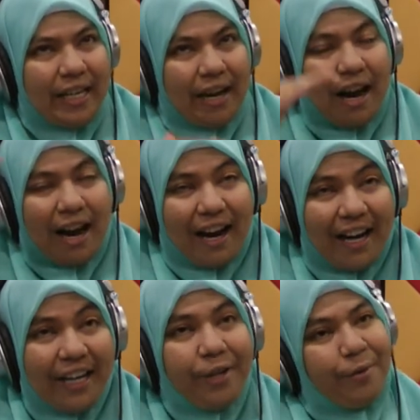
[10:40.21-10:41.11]

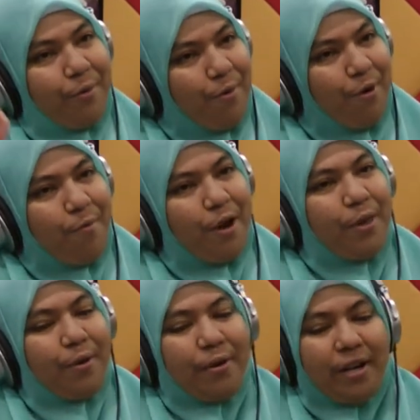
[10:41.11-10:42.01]
high or
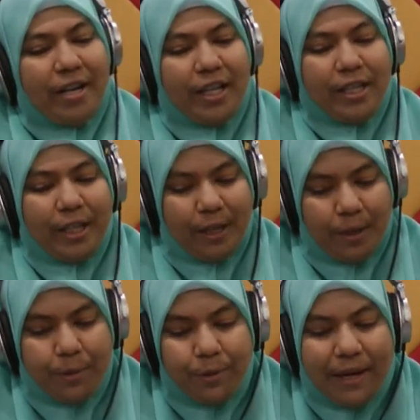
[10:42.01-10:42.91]
whether or not it's
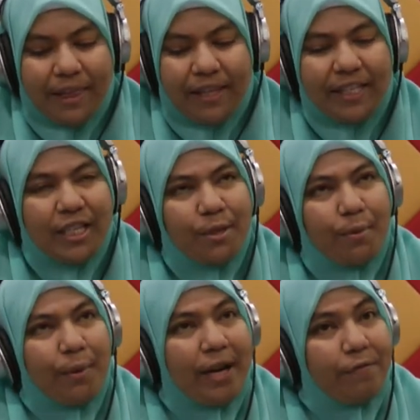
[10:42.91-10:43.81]
low. So I think this is
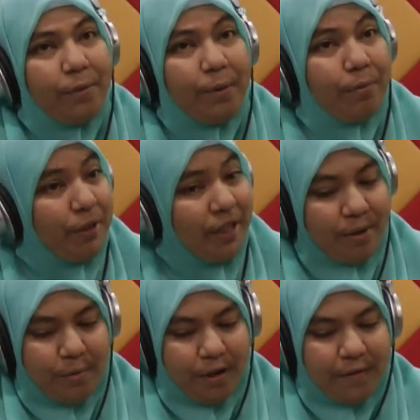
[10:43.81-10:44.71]
where we have to be really
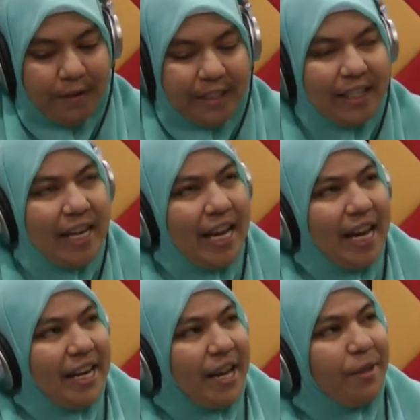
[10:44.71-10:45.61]
aware of it.
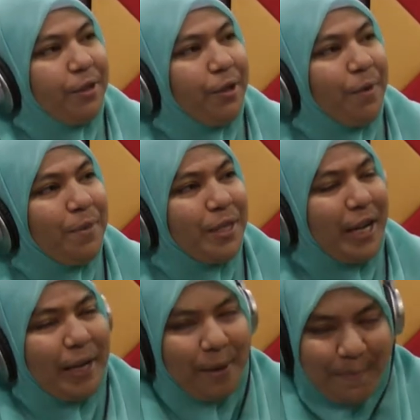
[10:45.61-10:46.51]
Now, the term
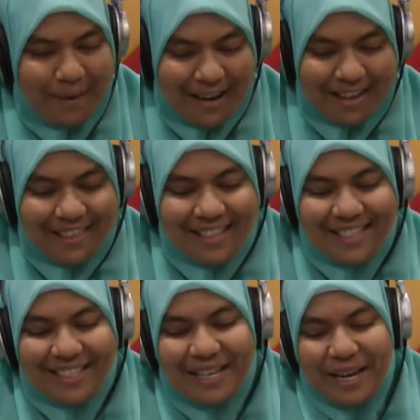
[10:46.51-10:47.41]
psychopath,
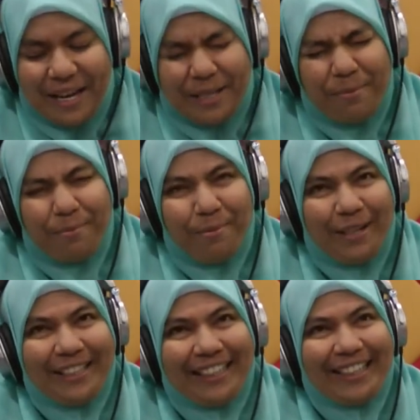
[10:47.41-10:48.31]
it's
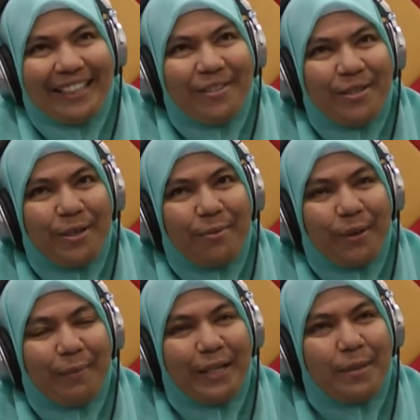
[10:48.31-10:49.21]
really an interesting
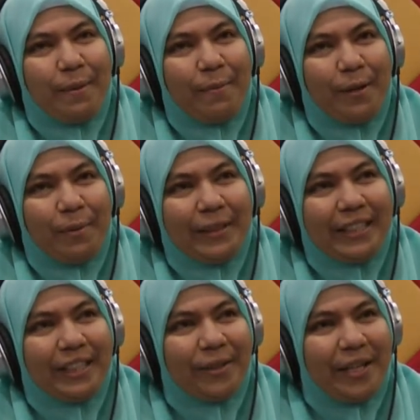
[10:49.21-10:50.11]
word because people always
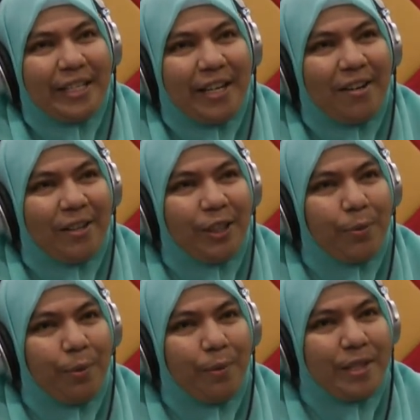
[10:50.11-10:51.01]
say, okay,
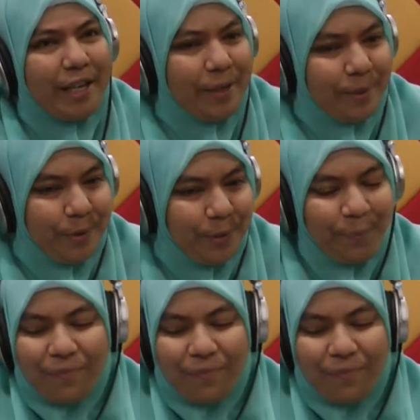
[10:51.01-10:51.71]
psychologists work with psychos.